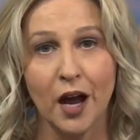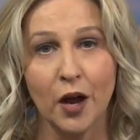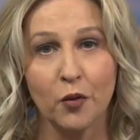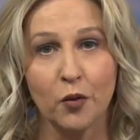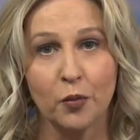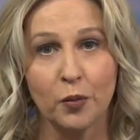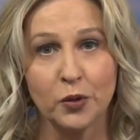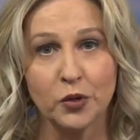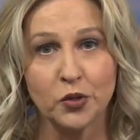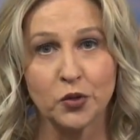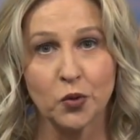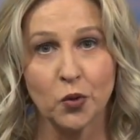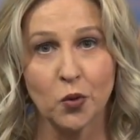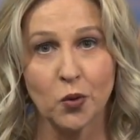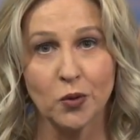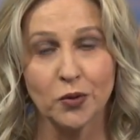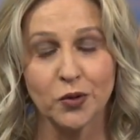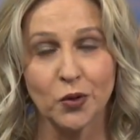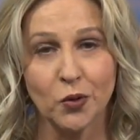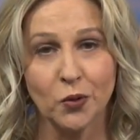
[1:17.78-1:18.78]
Highway
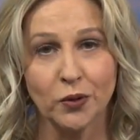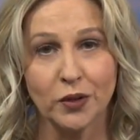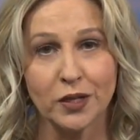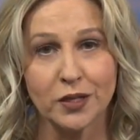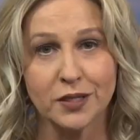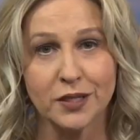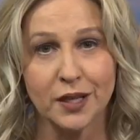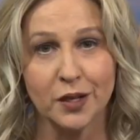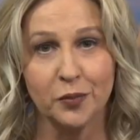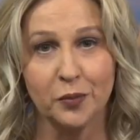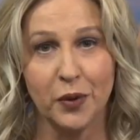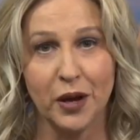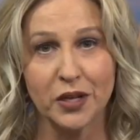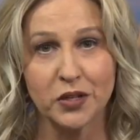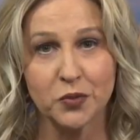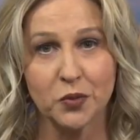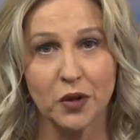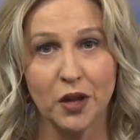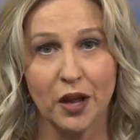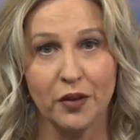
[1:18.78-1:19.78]
Patrol told us that
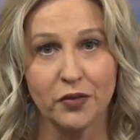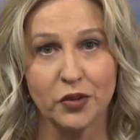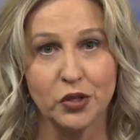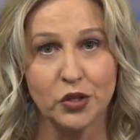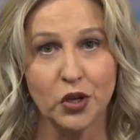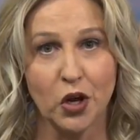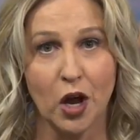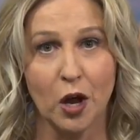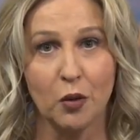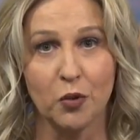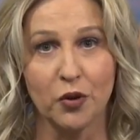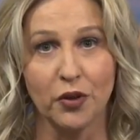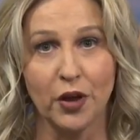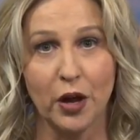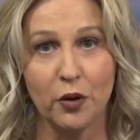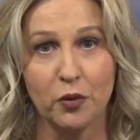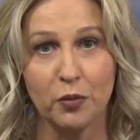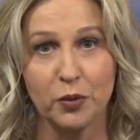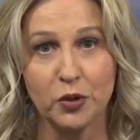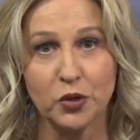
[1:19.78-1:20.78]
Betz will have a job with
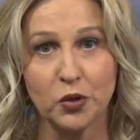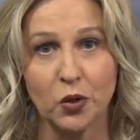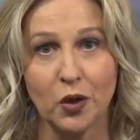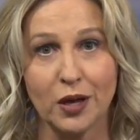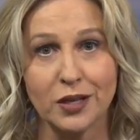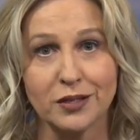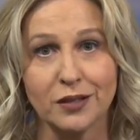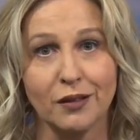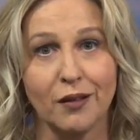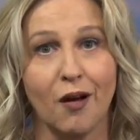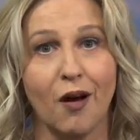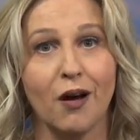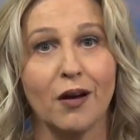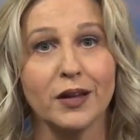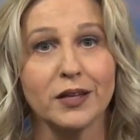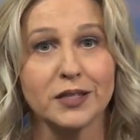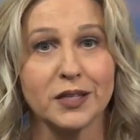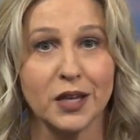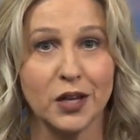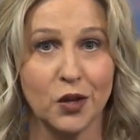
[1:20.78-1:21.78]
Highway Patrol as
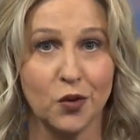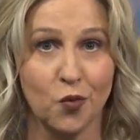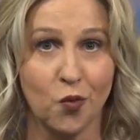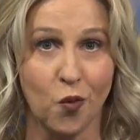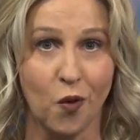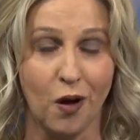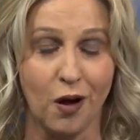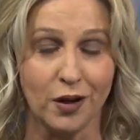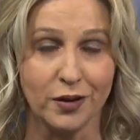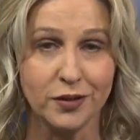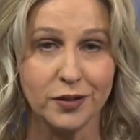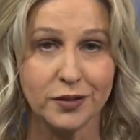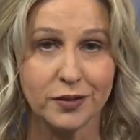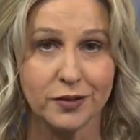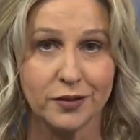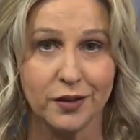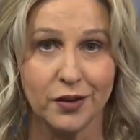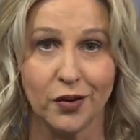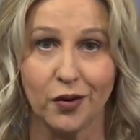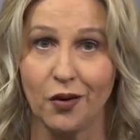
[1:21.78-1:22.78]
long as he
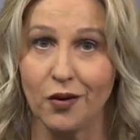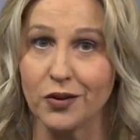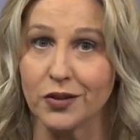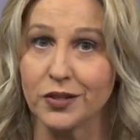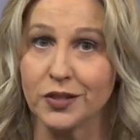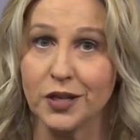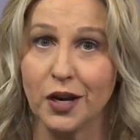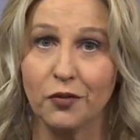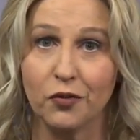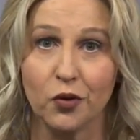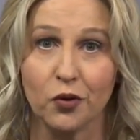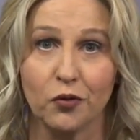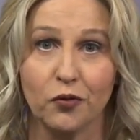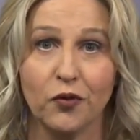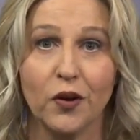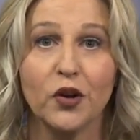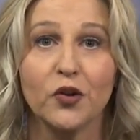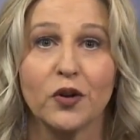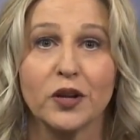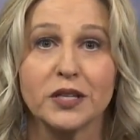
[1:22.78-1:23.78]
wants. There are several
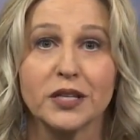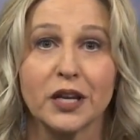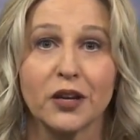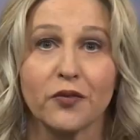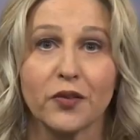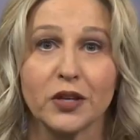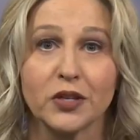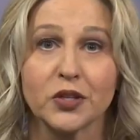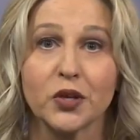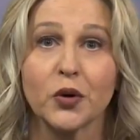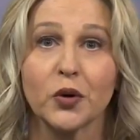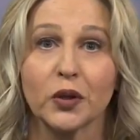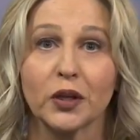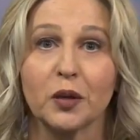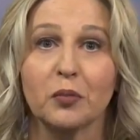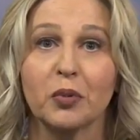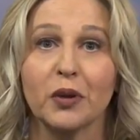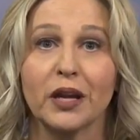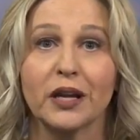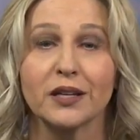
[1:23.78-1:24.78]
fundraising events
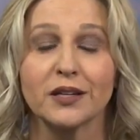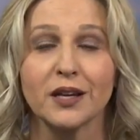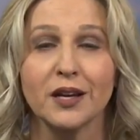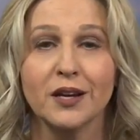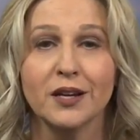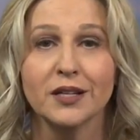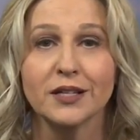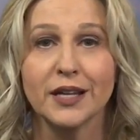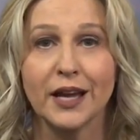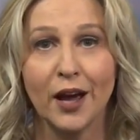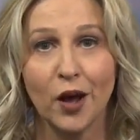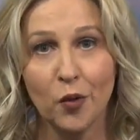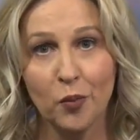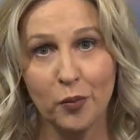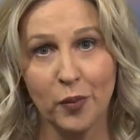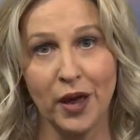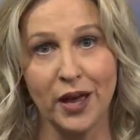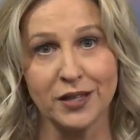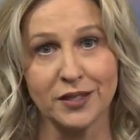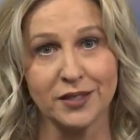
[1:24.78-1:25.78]
currently planned to
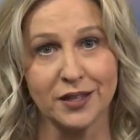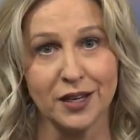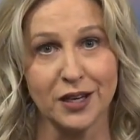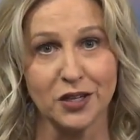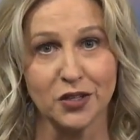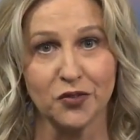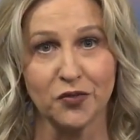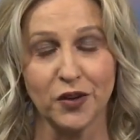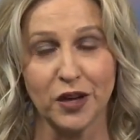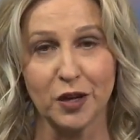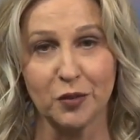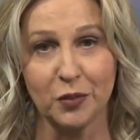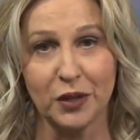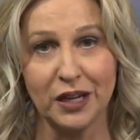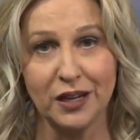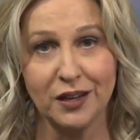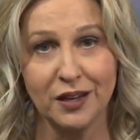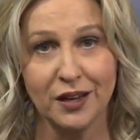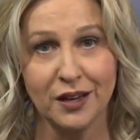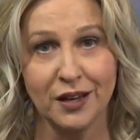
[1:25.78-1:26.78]
help Betz and his
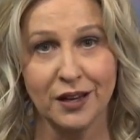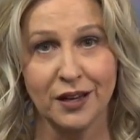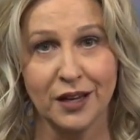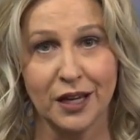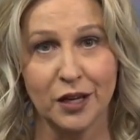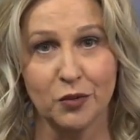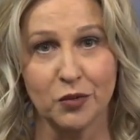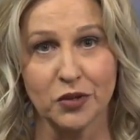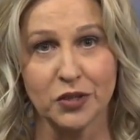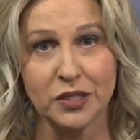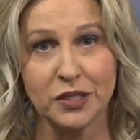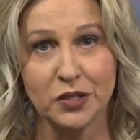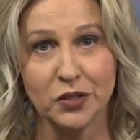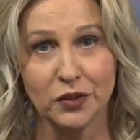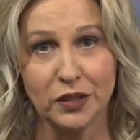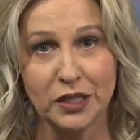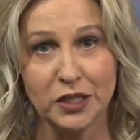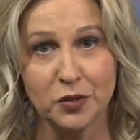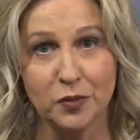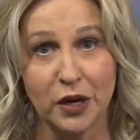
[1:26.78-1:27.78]
family. He will still
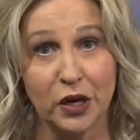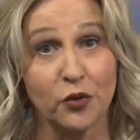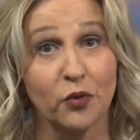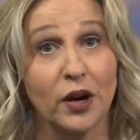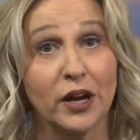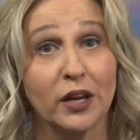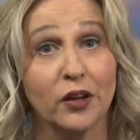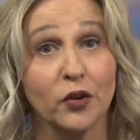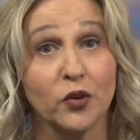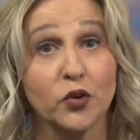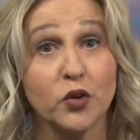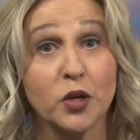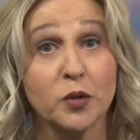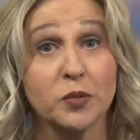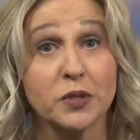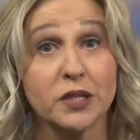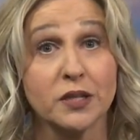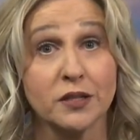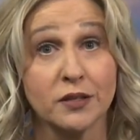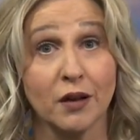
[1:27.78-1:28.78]
need to make regular
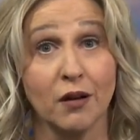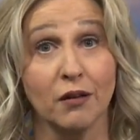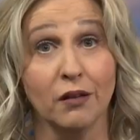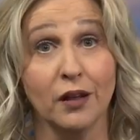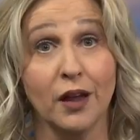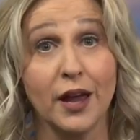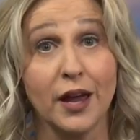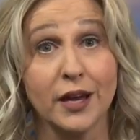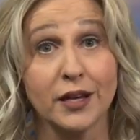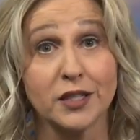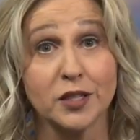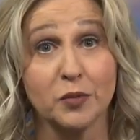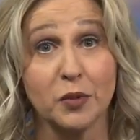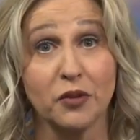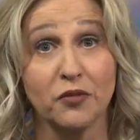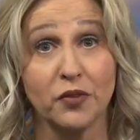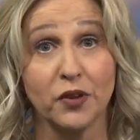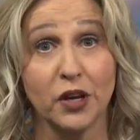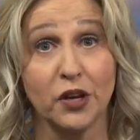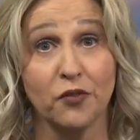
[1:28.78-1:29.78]
trips to Salt Lake to
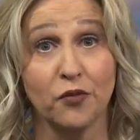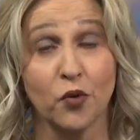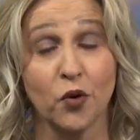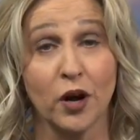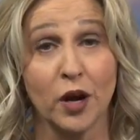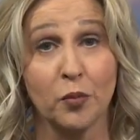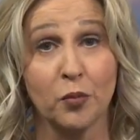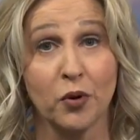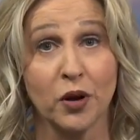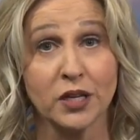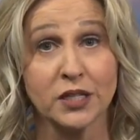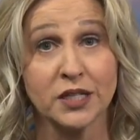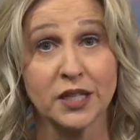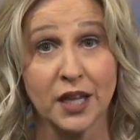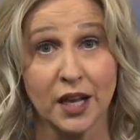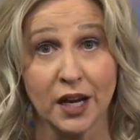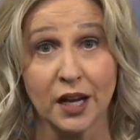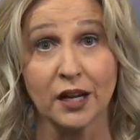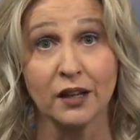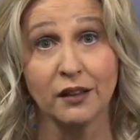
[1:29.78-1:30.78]
be fitted for a
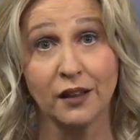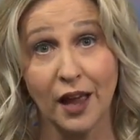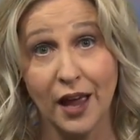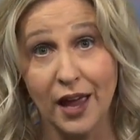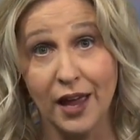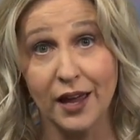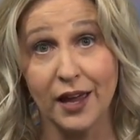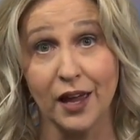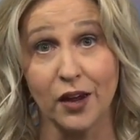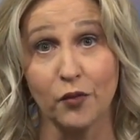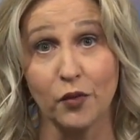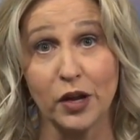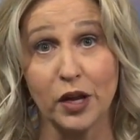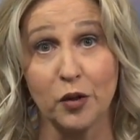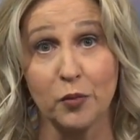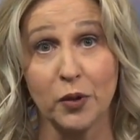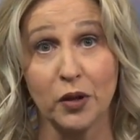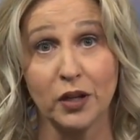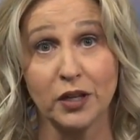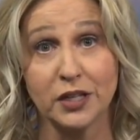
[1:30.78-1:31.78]
prosthetic leg and
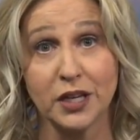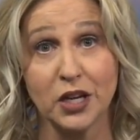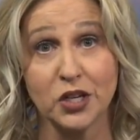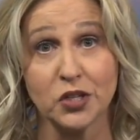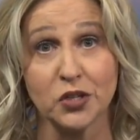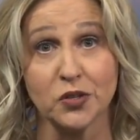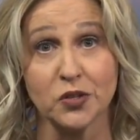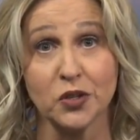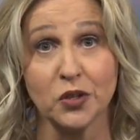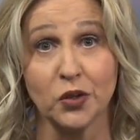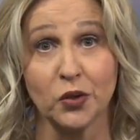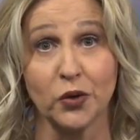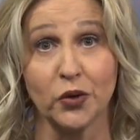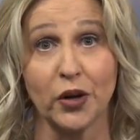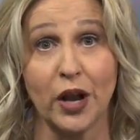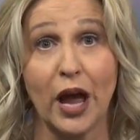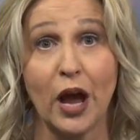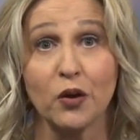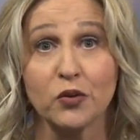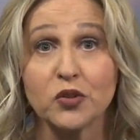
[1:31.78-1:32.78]
rehabilitation to
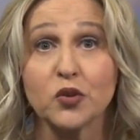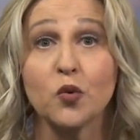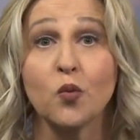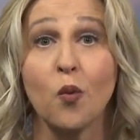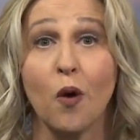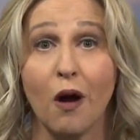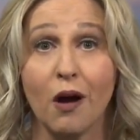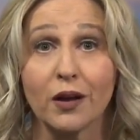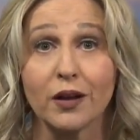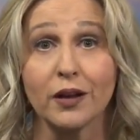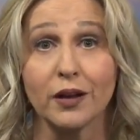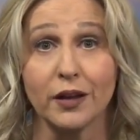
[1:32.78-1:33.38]
learn how to walk